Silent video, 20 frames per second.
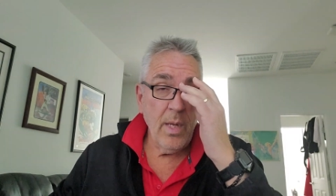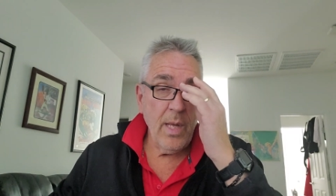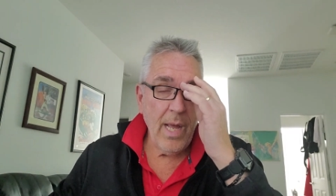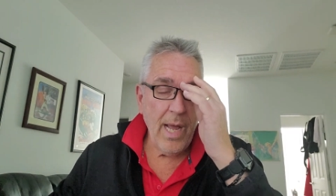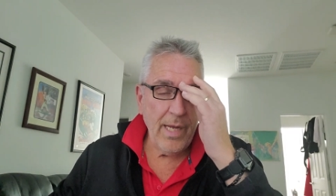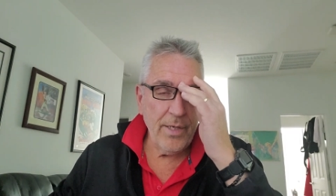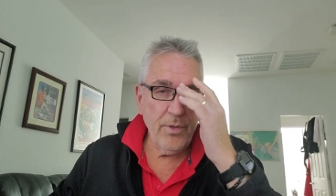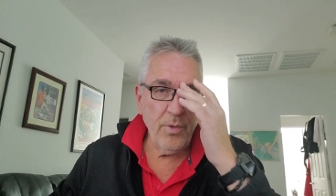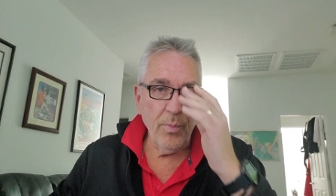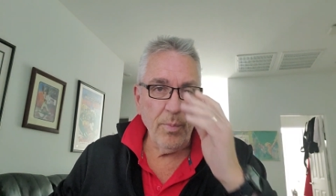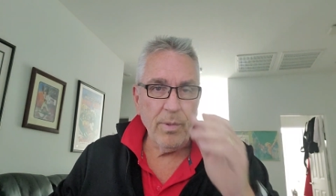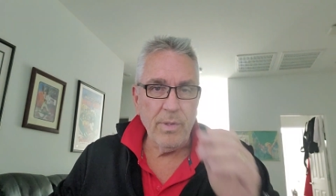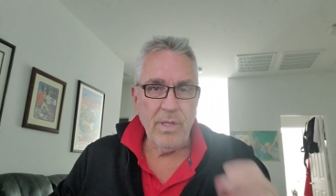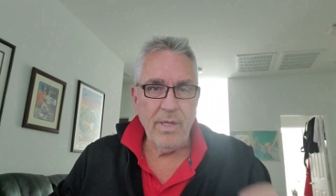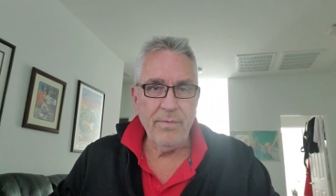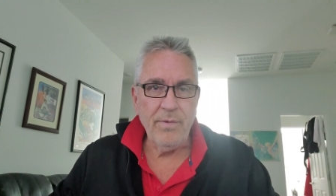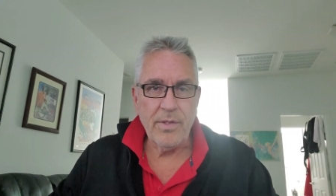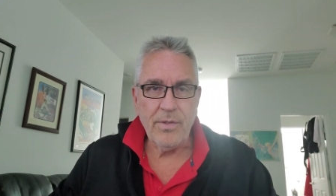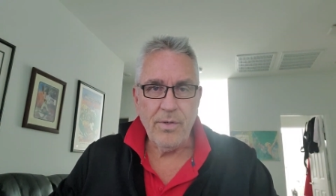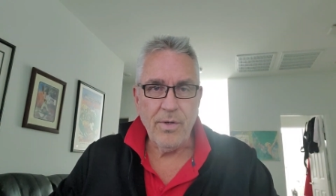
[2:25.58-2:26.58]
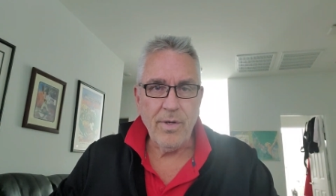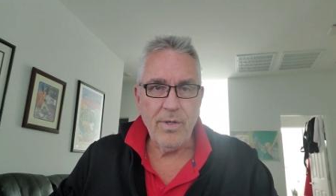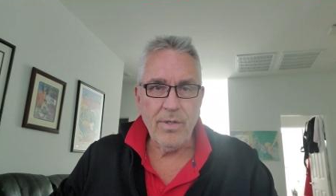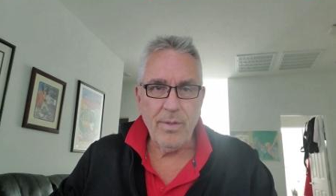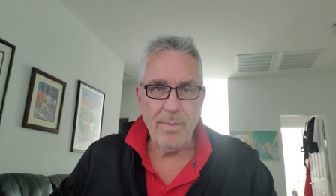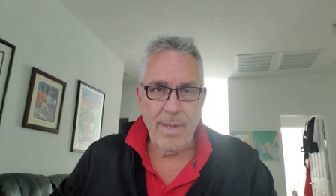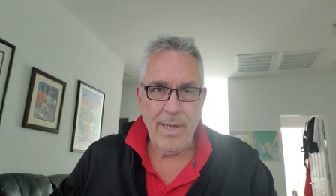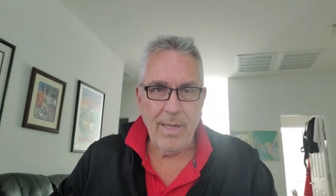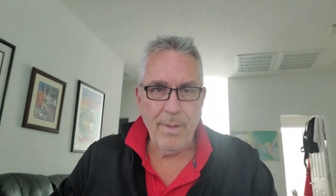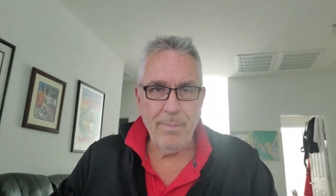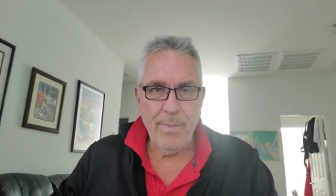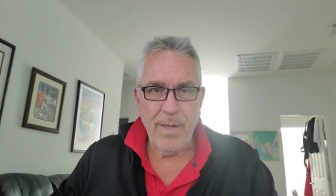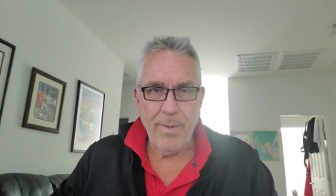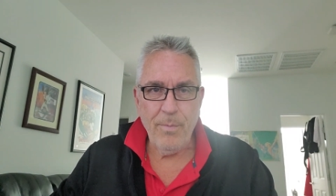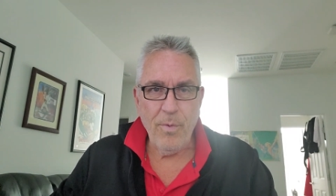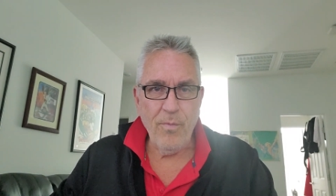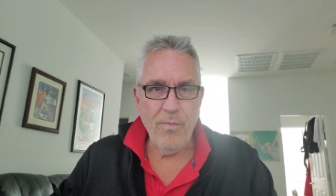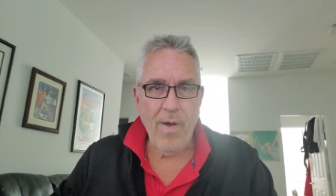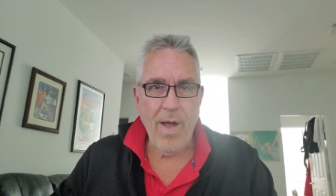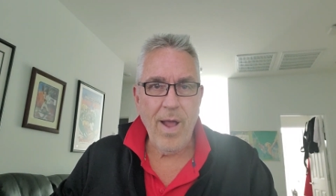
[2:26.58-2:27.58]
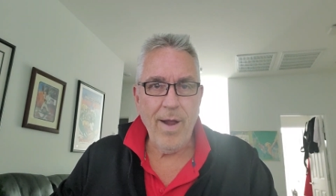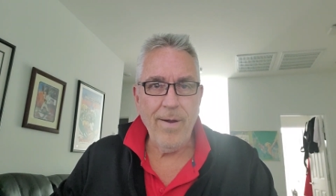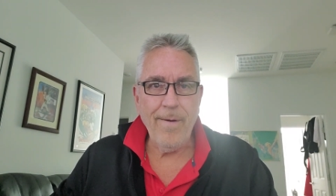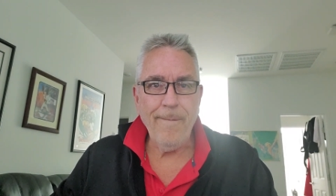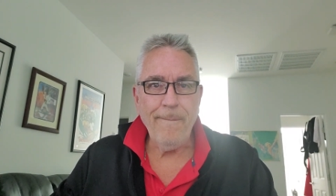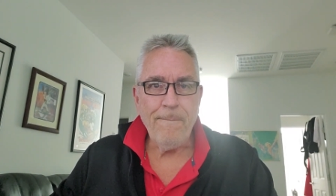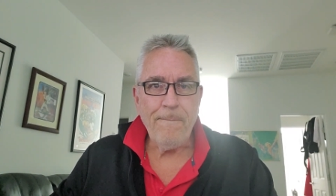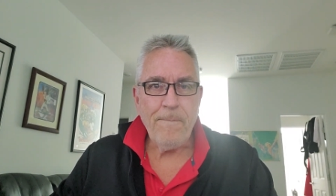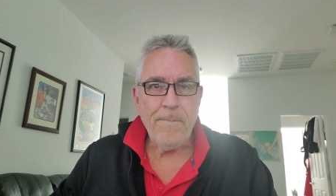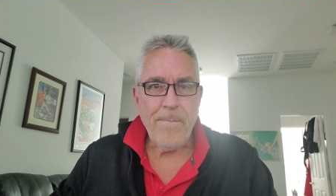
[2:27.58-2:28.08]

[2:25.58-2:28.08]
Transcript: I do believe that they're going to make a big move higher.